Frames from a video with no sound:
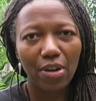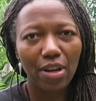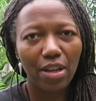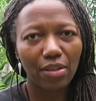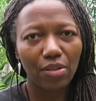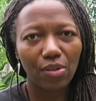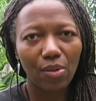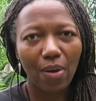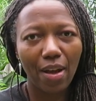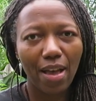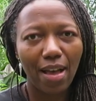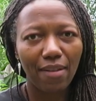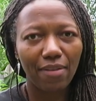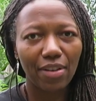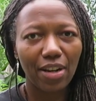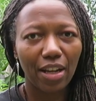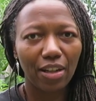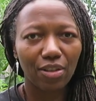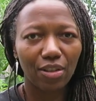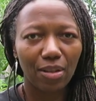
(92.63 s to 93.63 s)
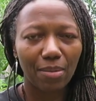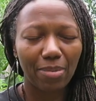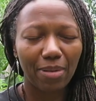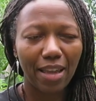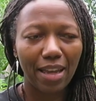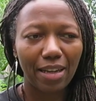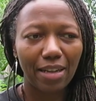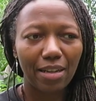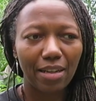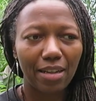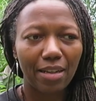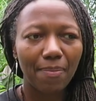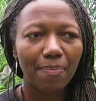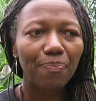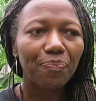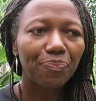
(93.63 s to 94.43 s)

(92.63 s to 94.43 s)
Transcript: and so I haven't actually planted it.